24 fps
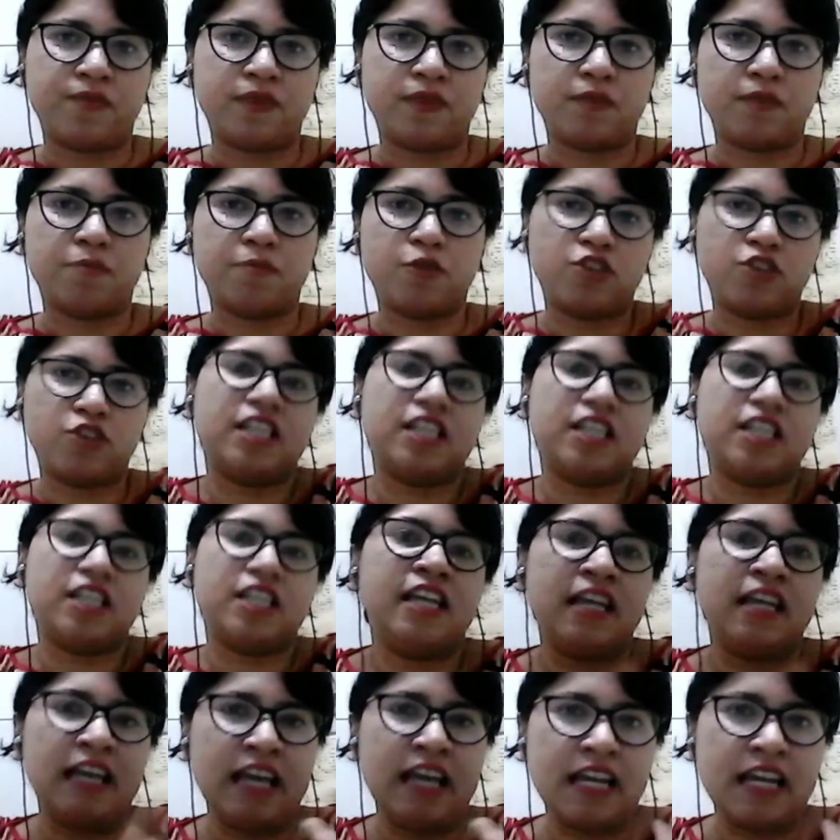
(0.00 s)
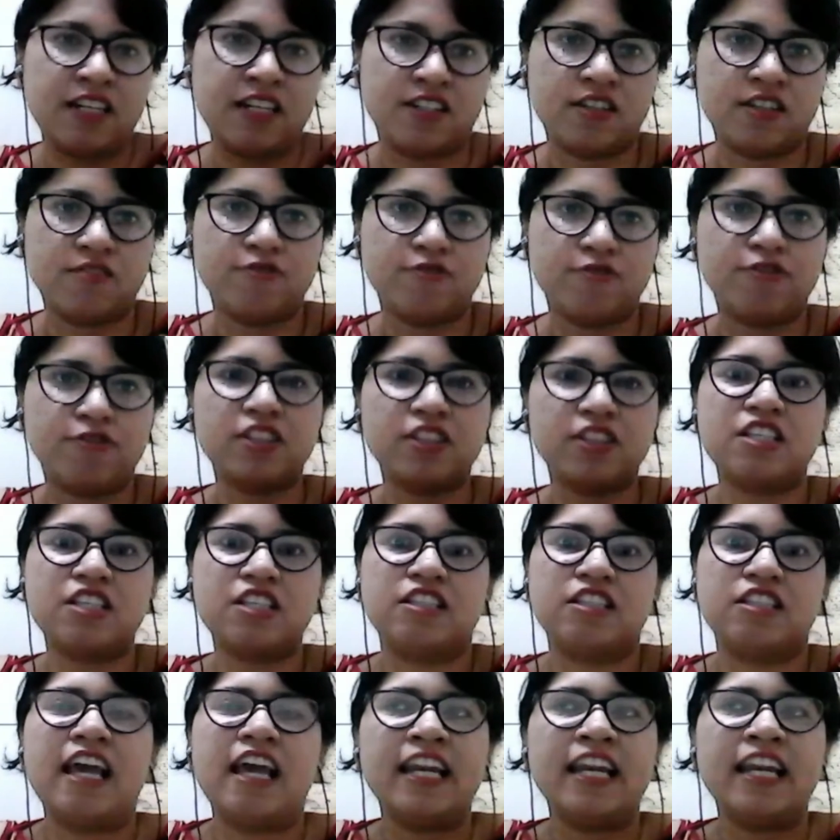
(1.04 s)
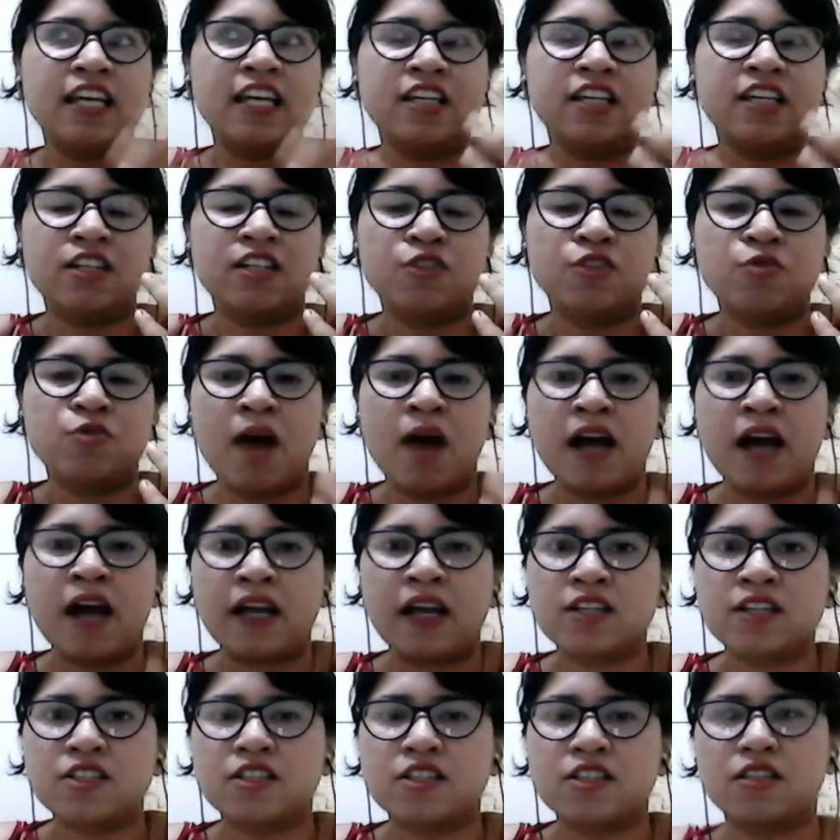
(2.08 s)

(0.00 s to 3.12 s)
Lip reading: processing it, further selling it into markets.